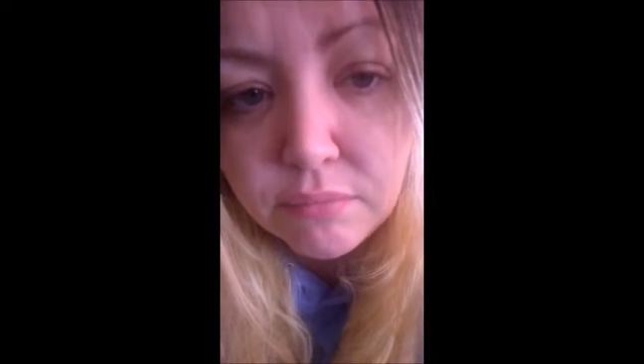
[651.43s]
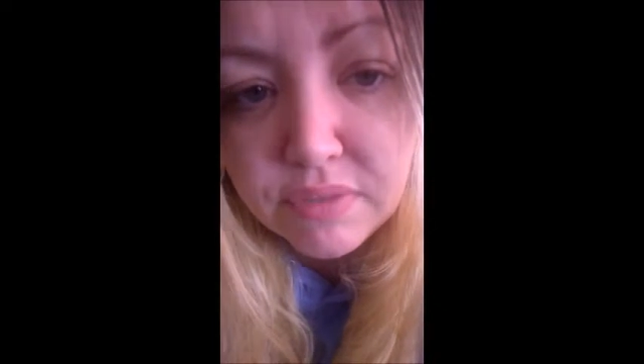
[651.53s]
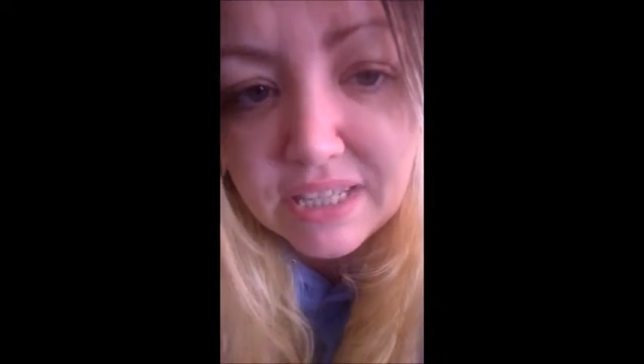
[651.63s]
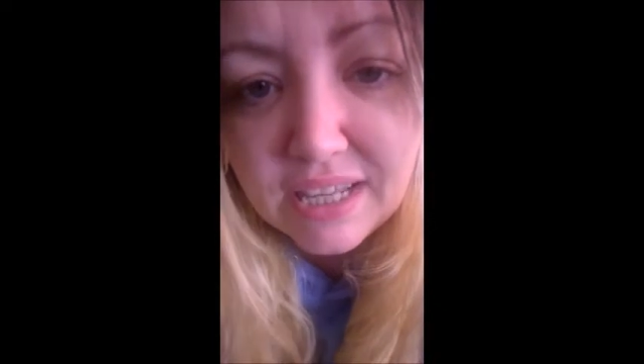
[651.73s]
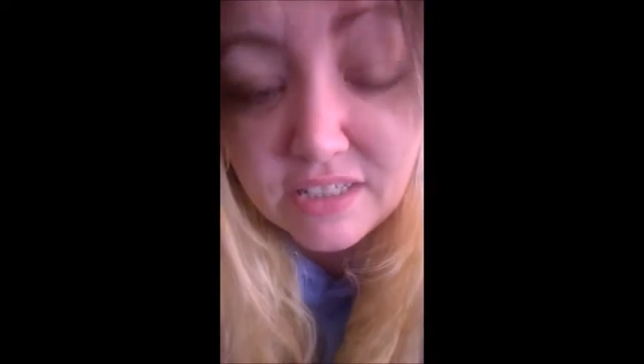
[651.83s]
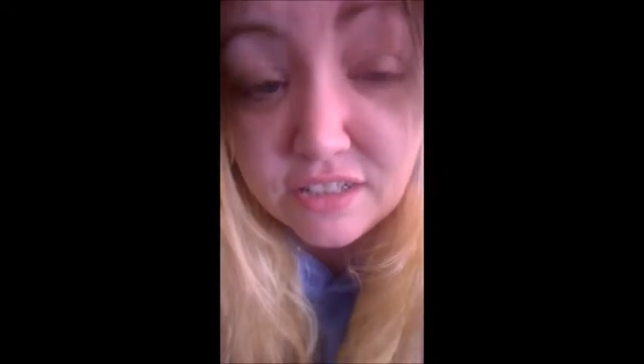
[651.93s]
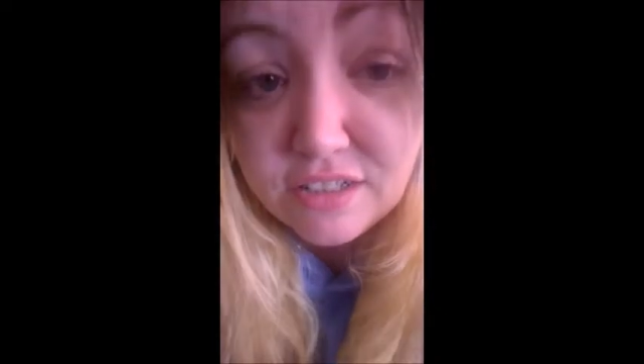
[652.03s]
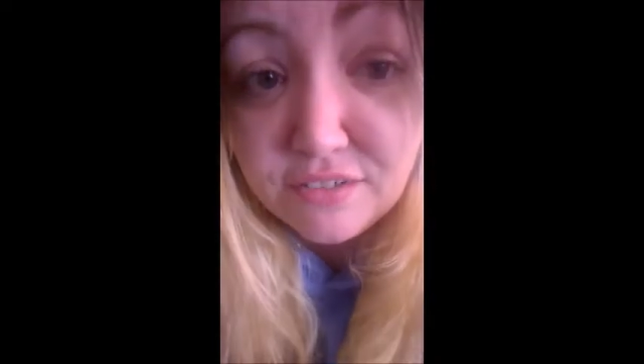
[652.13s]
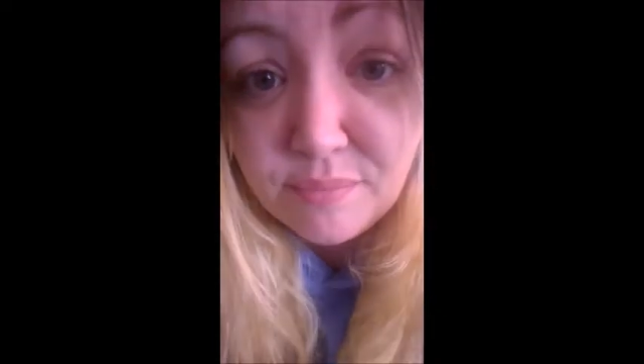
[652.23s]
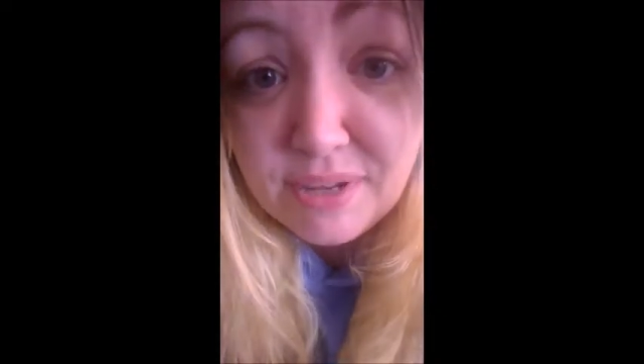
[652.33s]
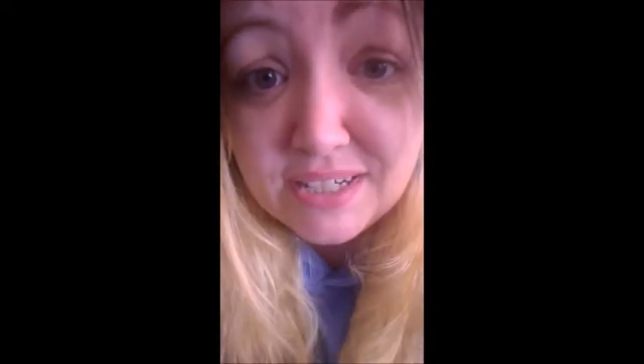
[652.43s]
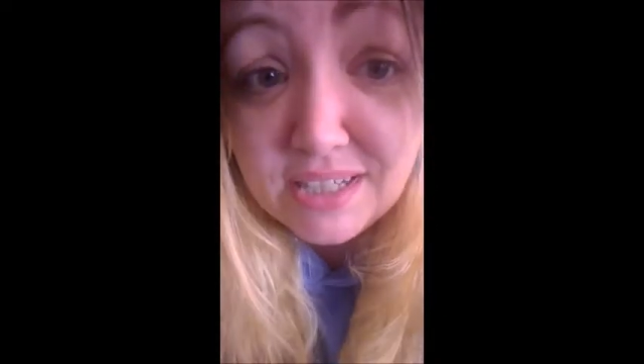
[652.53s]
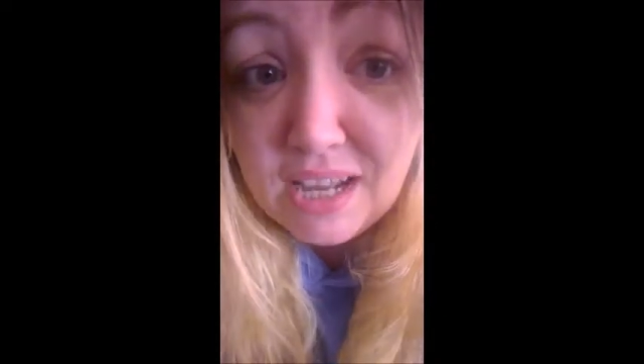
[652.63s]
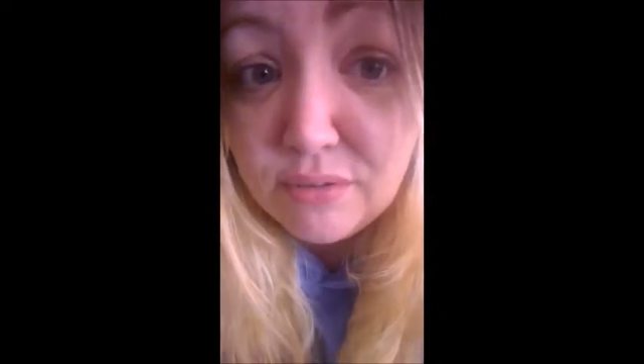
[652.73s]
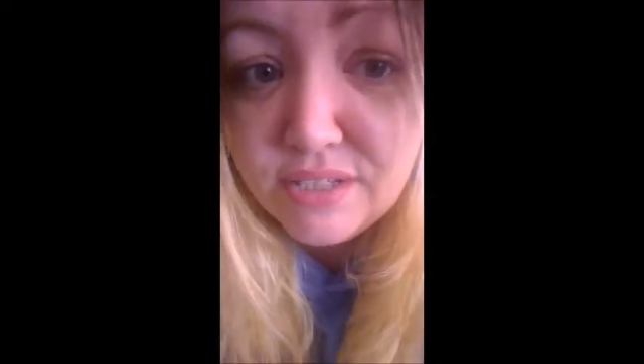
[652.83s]
He had to run back to
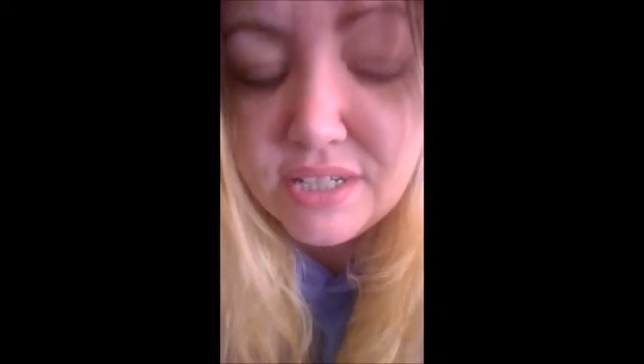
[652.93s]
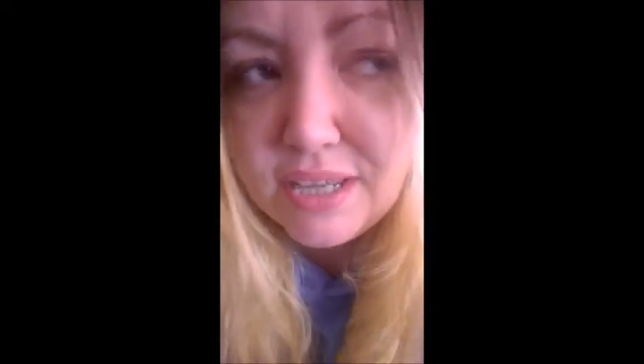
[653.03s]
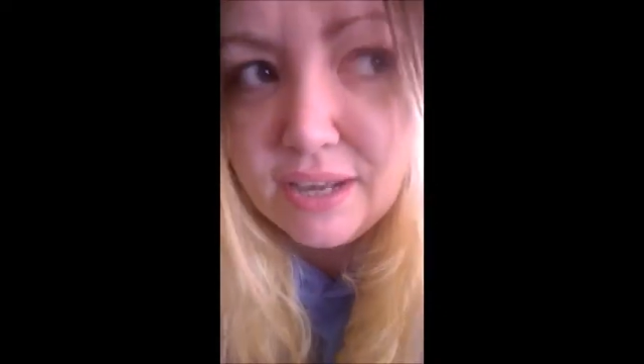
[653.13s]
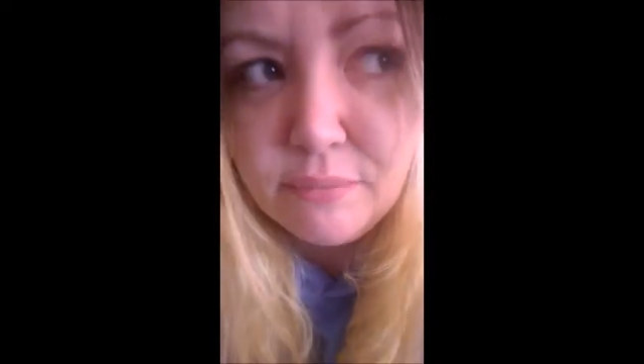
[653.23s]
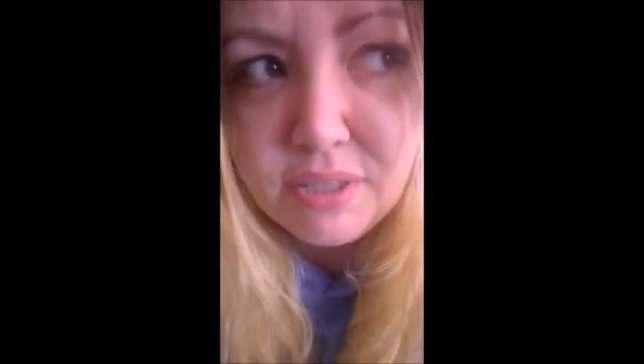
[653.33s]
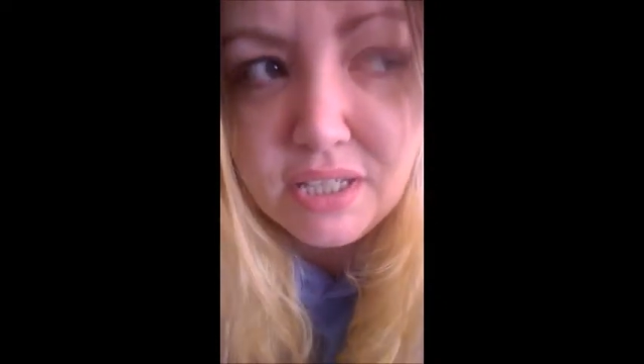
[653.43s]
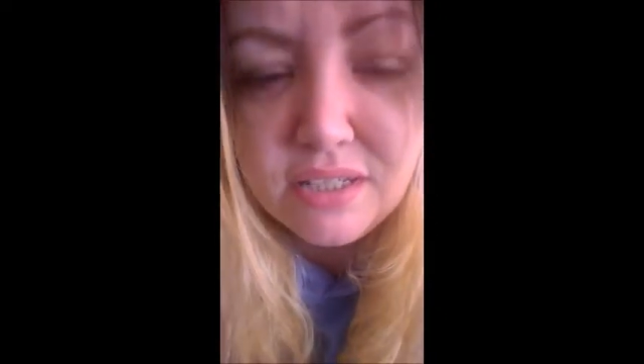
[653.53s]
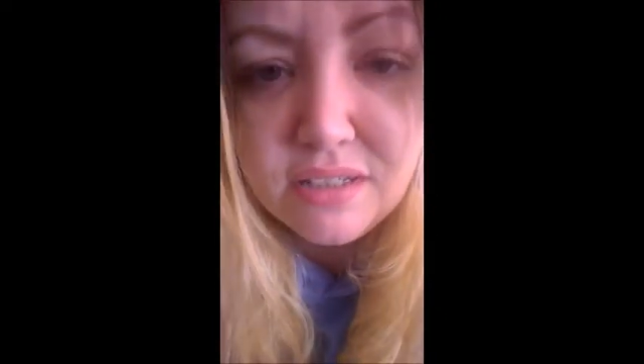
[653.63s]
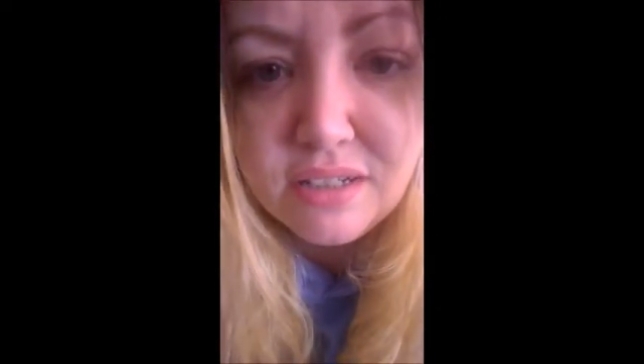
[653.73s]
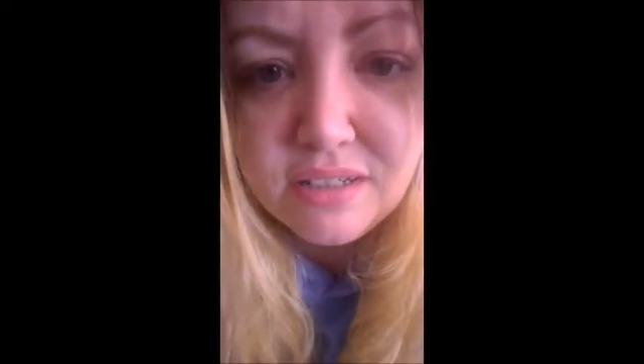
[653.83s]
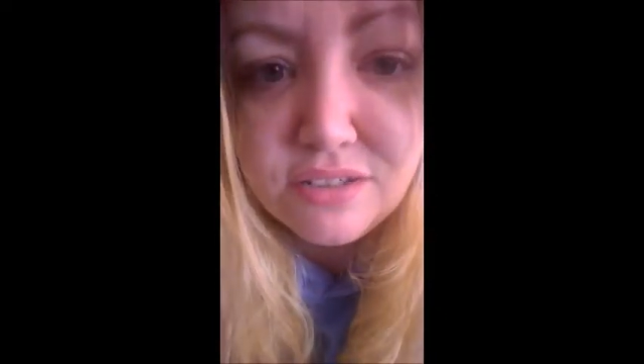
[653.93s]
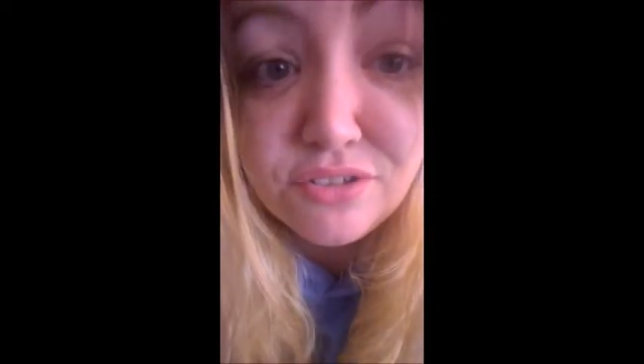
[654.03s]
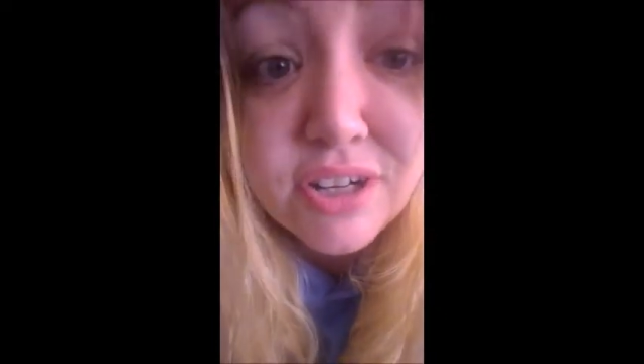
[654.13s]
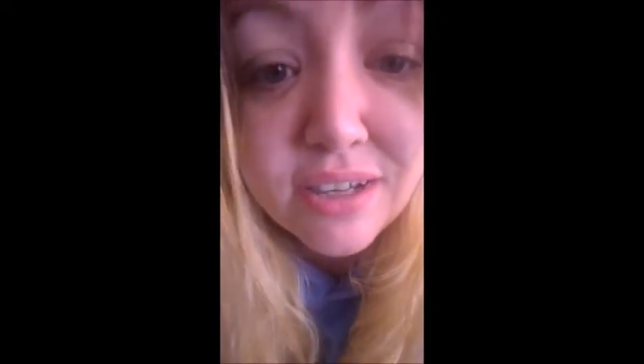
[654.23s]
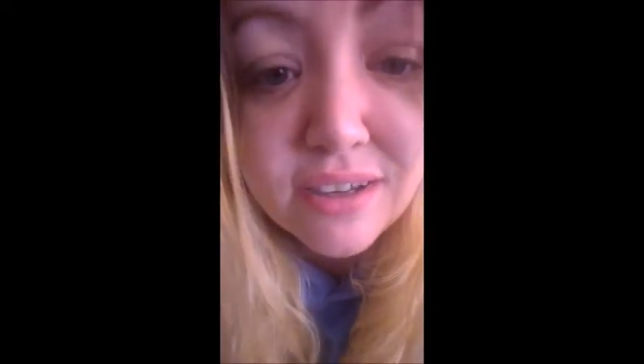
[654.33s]
the house to get me a
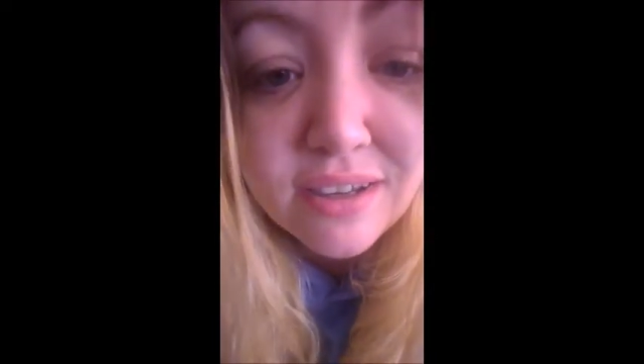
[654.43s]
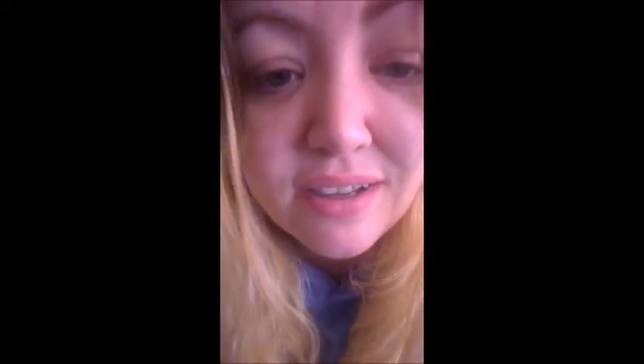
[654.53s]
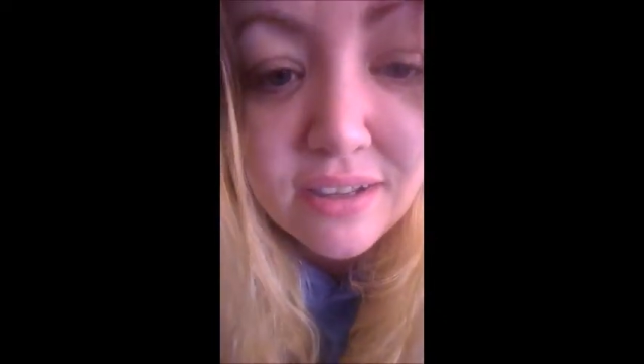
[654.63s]
drink.